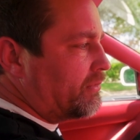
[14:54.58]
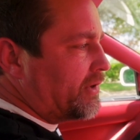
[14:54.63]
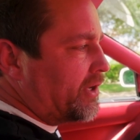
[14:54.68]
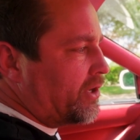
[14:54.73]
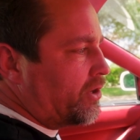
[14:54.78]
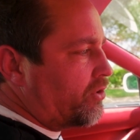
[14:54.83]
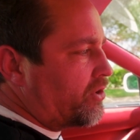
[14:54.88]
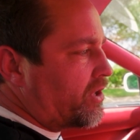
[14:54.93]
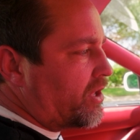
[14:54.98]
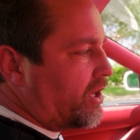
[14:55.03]

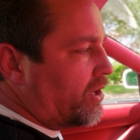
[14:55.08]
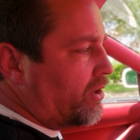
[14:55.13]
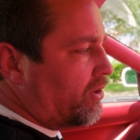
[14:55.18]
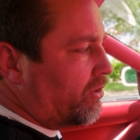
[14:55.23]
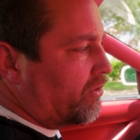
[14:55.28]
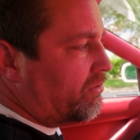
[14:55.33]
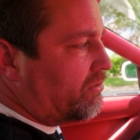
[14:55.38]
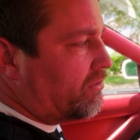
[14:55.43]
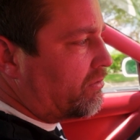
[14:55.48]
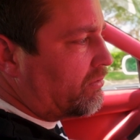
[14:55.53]
It'll
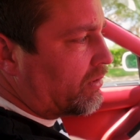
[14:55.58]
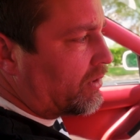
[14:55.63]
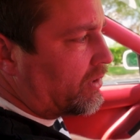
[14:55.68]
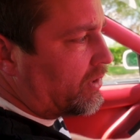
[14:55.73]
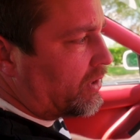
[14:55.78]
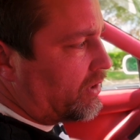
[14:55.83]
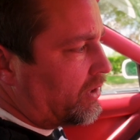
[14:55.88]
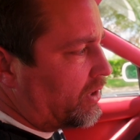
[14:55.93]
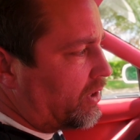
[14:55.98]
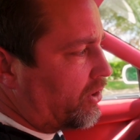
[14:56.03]

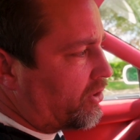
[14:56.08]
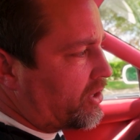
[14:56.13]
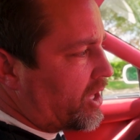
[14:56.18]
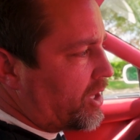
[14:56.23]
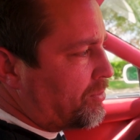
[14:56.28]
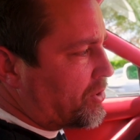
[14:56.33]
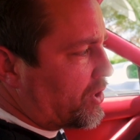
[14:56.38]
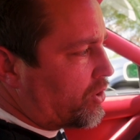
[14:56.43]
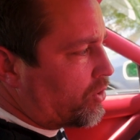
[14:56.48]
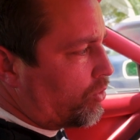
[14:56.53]

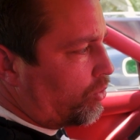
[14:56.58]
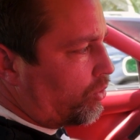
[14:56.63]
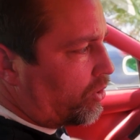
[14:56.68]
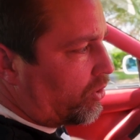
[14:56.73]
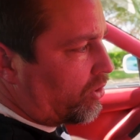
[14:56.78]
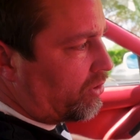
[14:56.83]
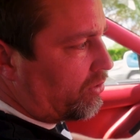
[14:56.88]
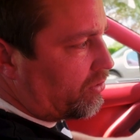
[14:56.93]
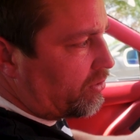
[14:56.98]
keep you cool